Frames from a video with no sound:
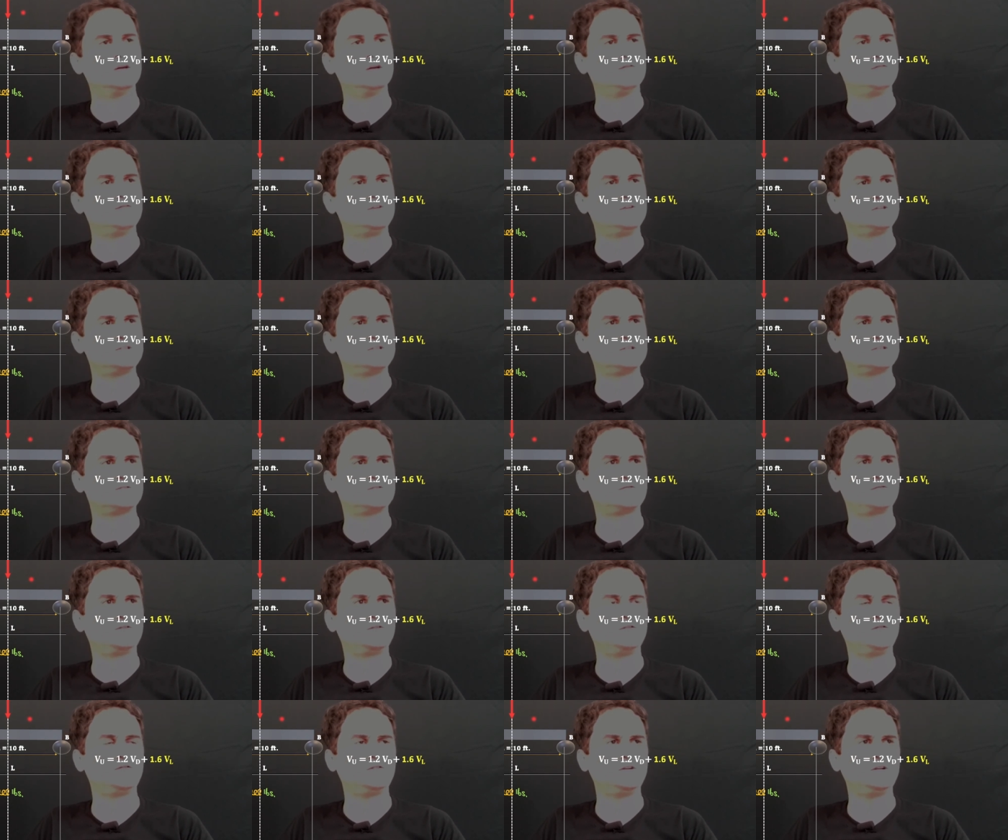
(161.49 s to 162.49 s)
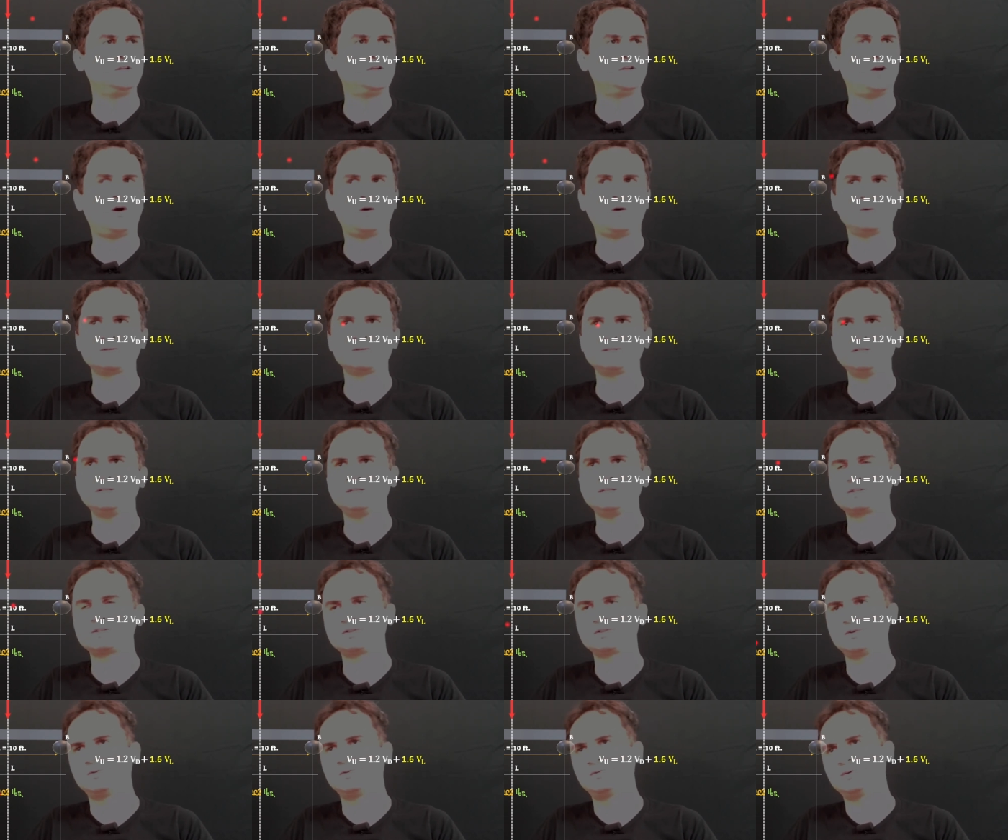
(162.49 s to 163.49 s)
which is 50,000,
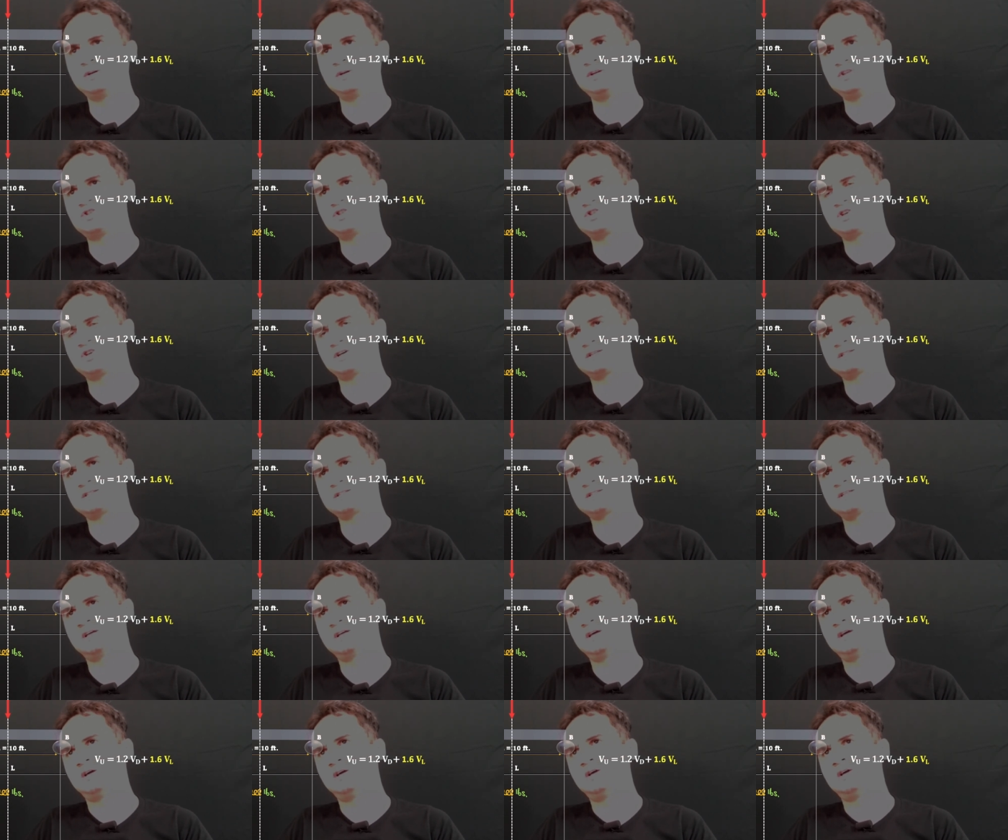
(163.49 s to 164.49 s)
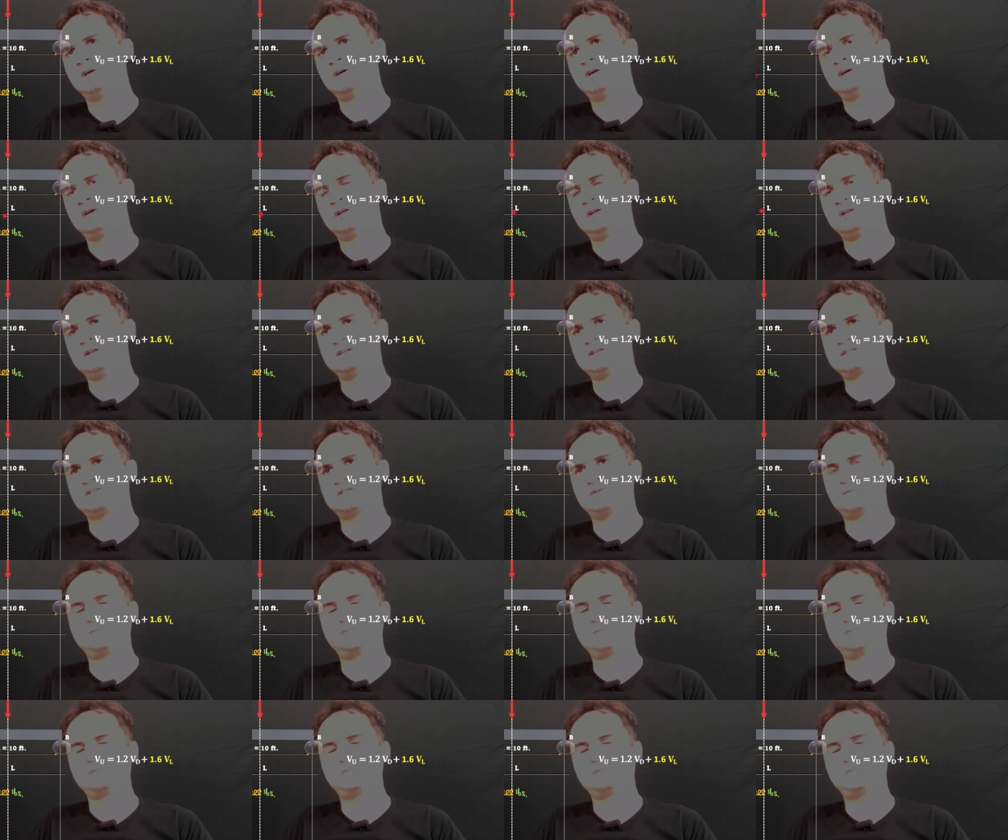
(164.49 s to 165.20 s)
so it just is